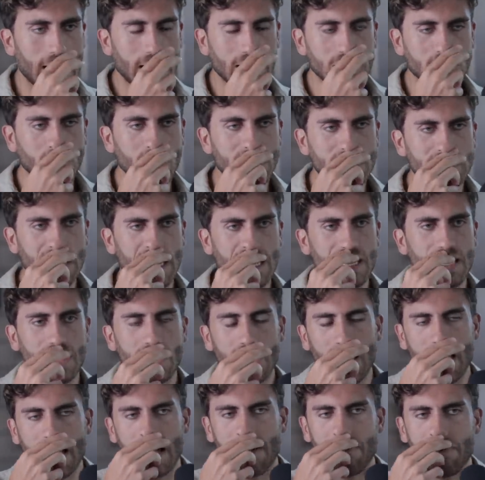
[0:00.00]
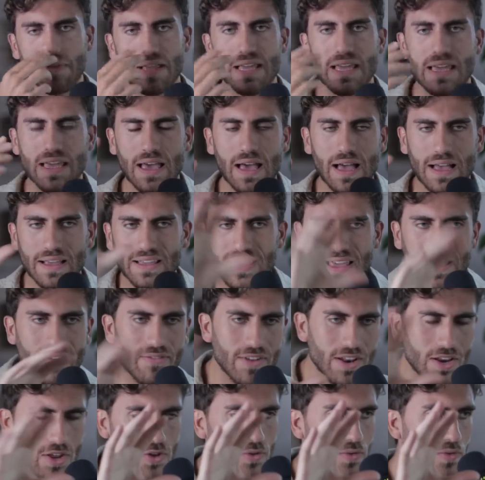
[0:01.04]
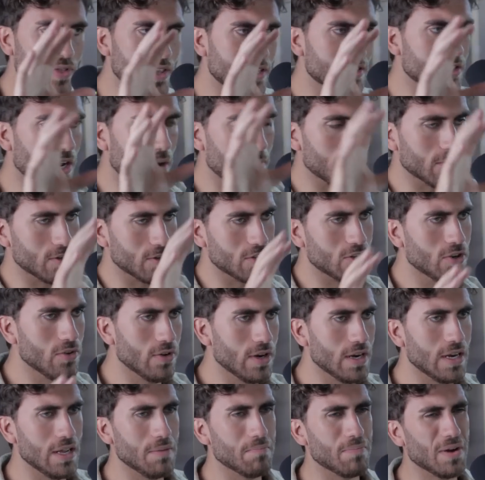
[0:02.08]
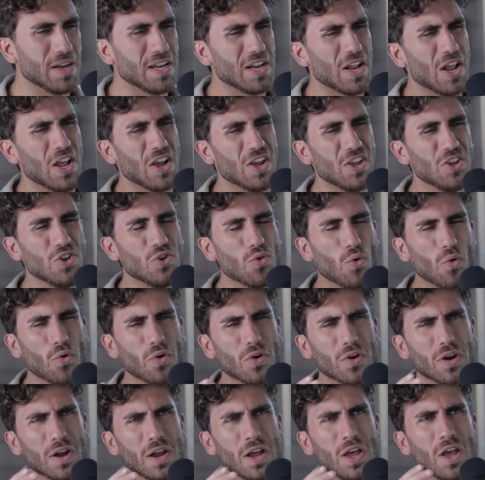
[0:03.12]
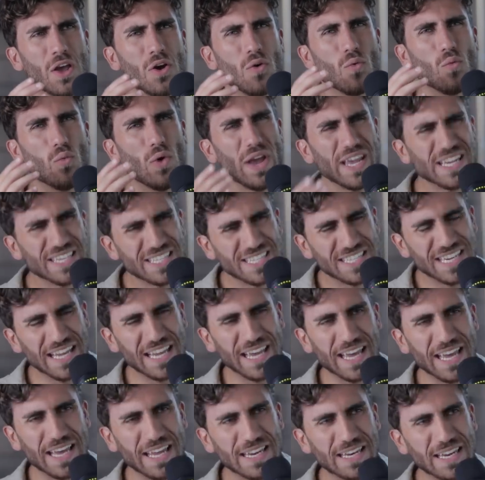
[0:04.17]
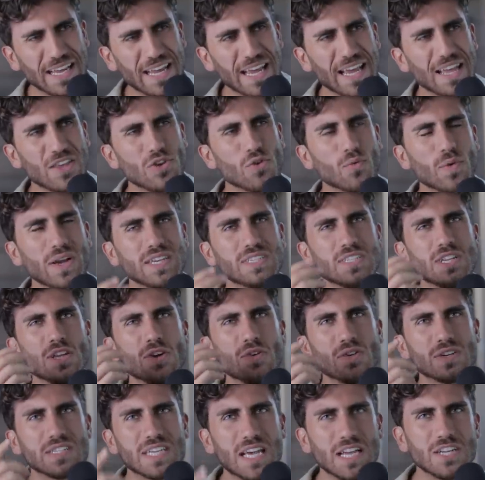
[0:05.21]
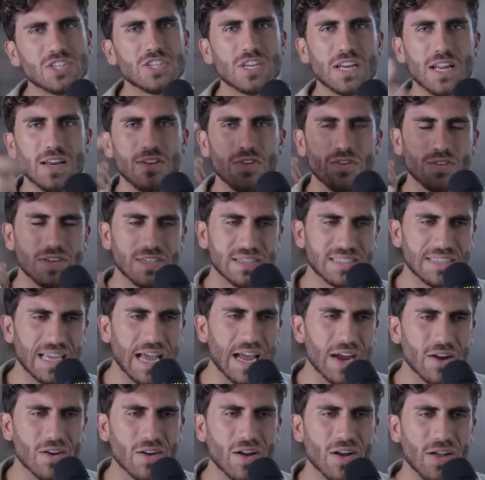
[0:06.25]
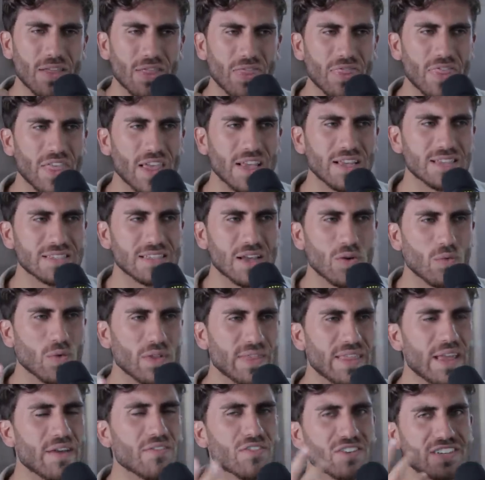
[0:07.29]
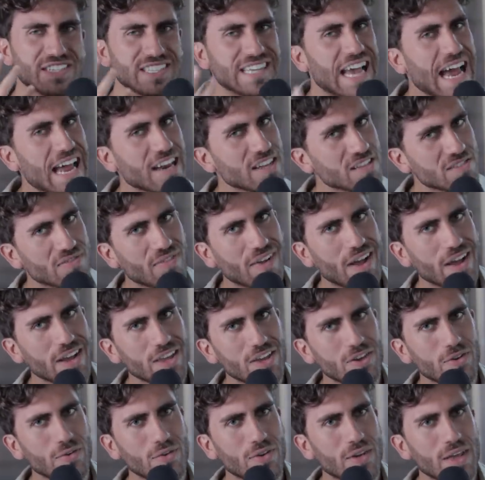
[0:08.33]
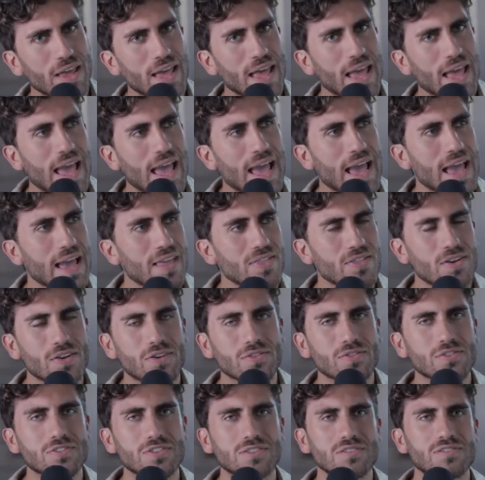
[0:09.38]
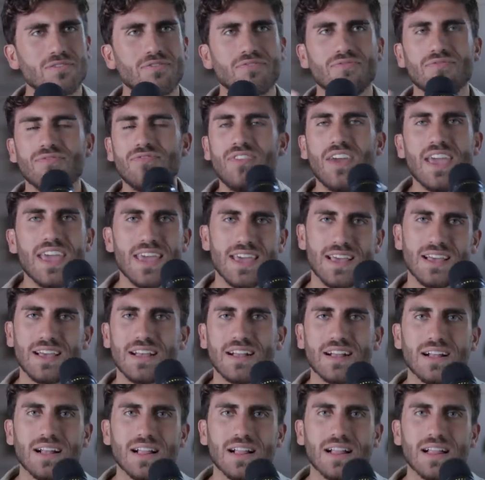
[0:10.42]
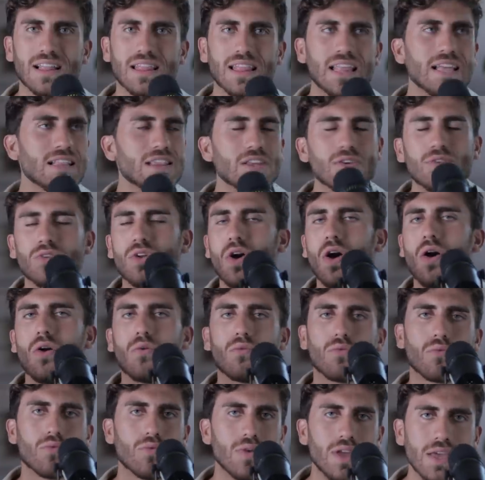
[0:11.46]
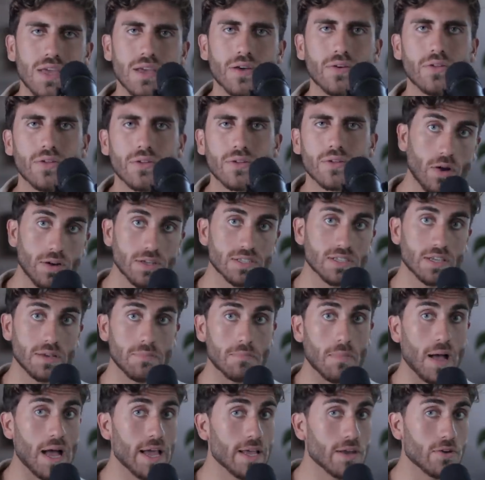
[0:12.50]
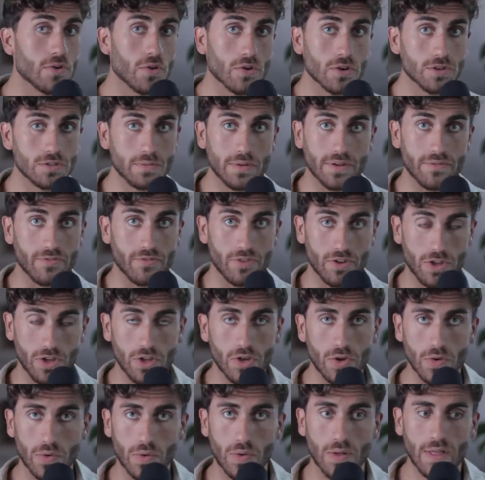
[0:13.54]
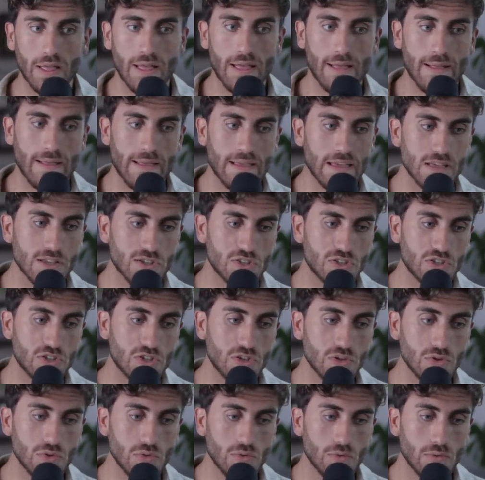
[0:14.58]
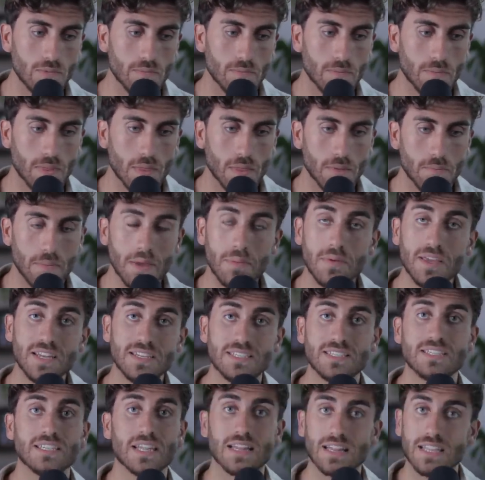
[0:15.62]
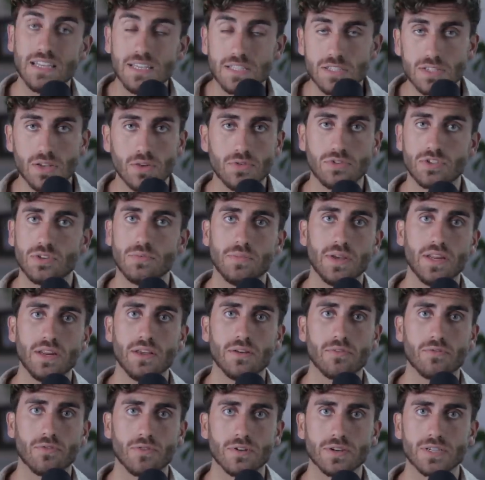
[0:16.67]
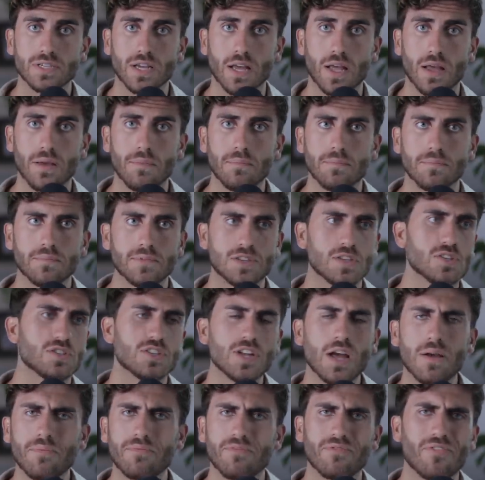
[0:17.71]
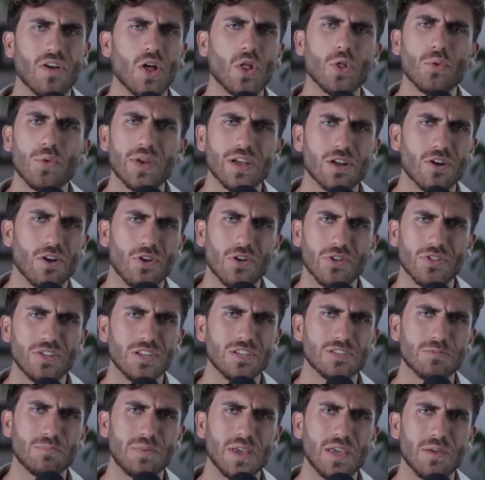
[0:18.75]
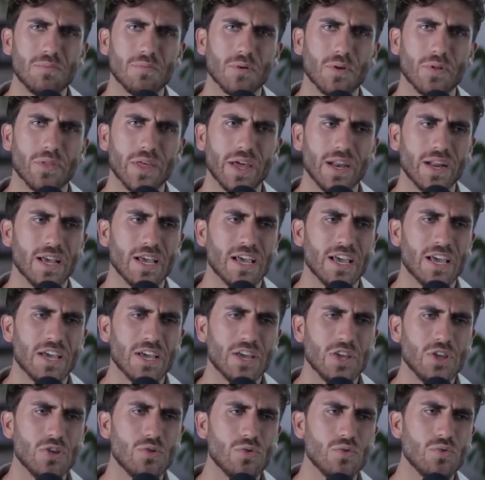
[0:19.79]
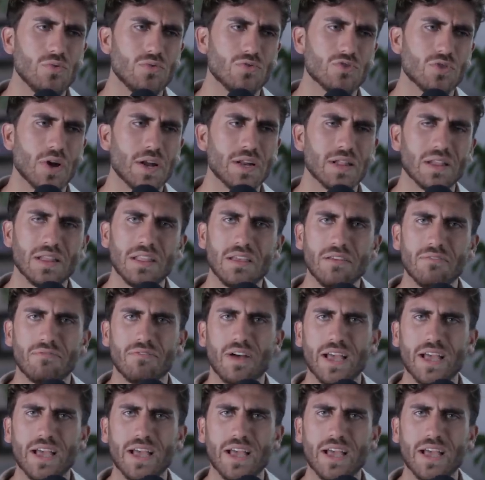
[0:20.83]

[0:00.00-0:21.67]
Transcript: And so he's like, okay, I've been, I've given you this opportunity, but you're wasting it. You're wasting your attention and your desire on things that will never satisfy you and that are just fake. Like, they're not real. Honestly, my encouragement for you is to maybe delete social media for a time, to stop following all these people that you try to live